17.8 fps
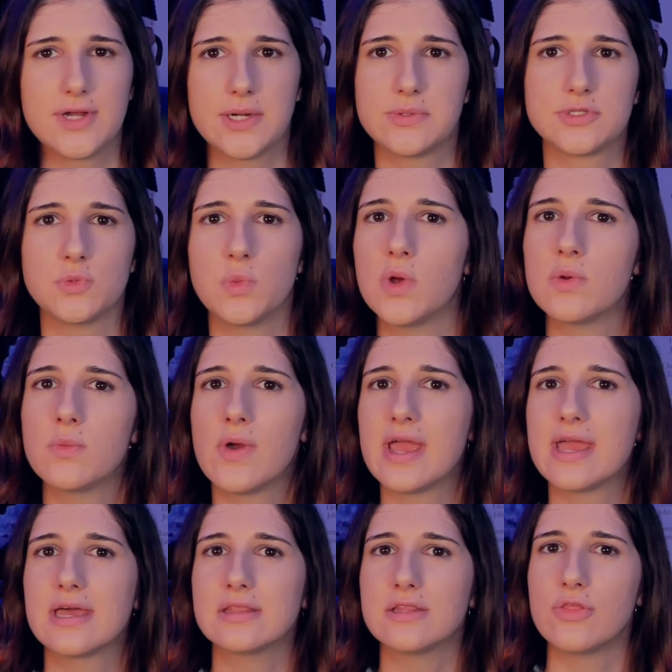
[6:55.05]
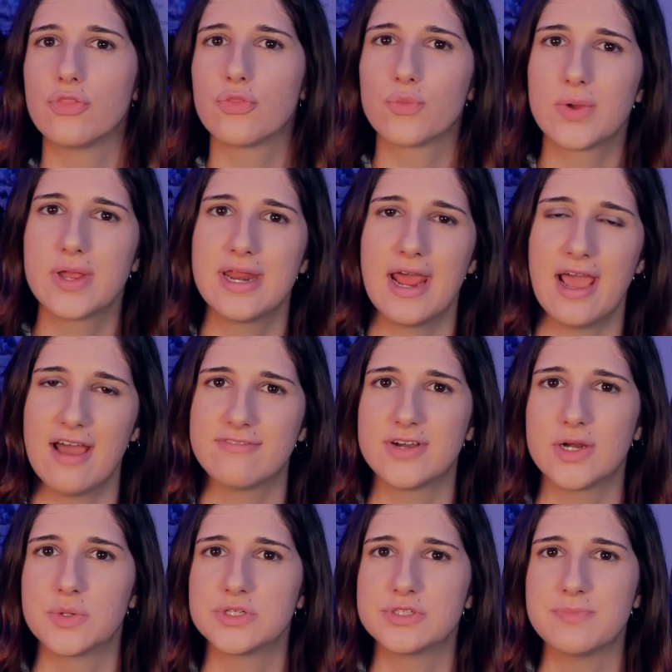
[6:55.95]
hours one way and then three and a
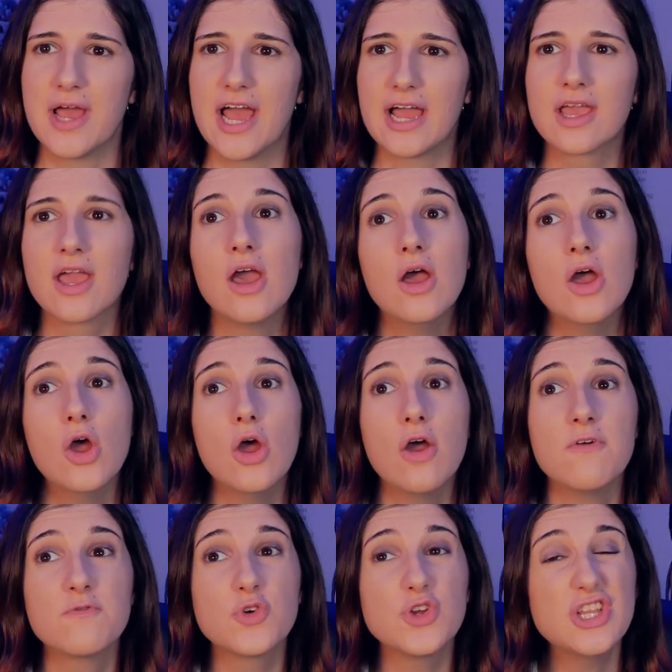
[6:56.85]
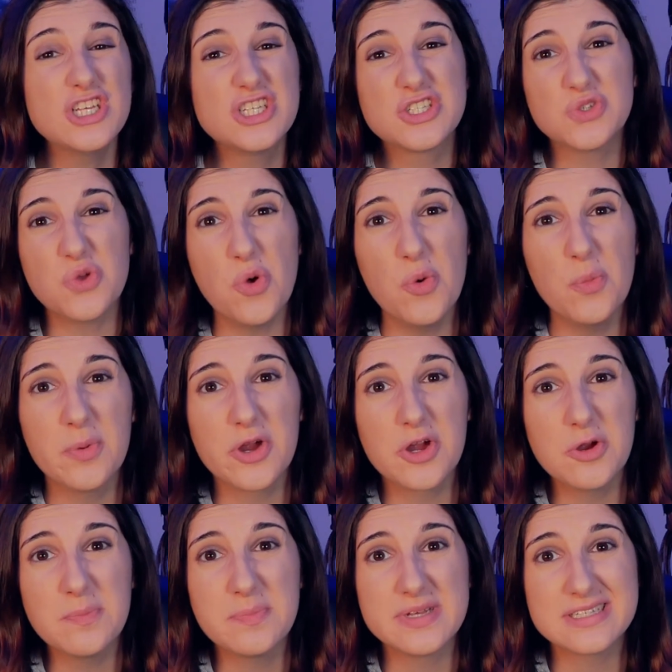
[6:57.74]
half hours back for the sole
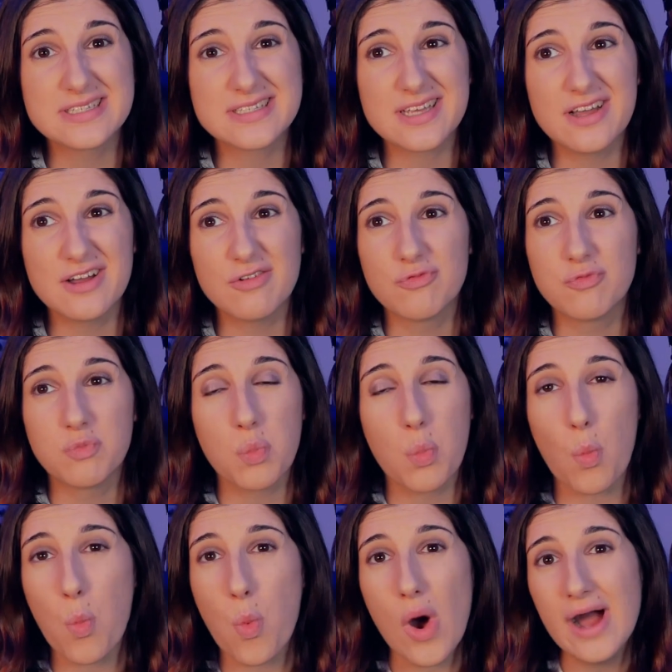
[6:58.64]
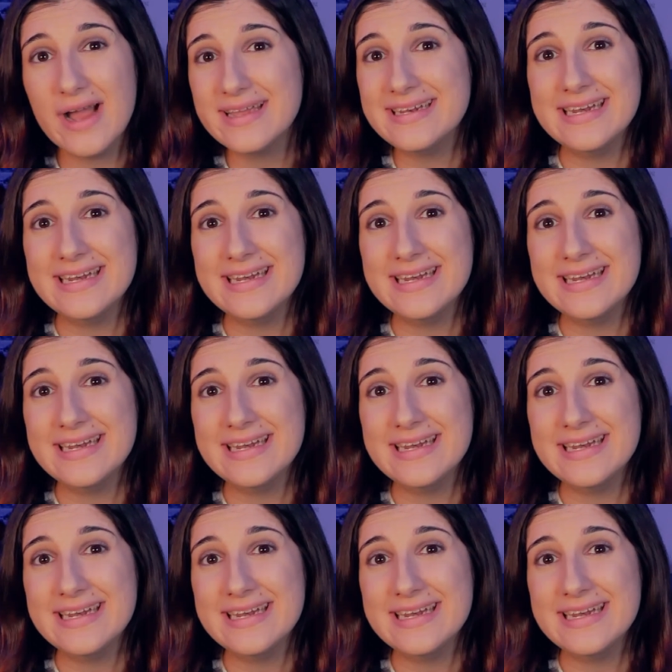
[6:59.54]
purpose of why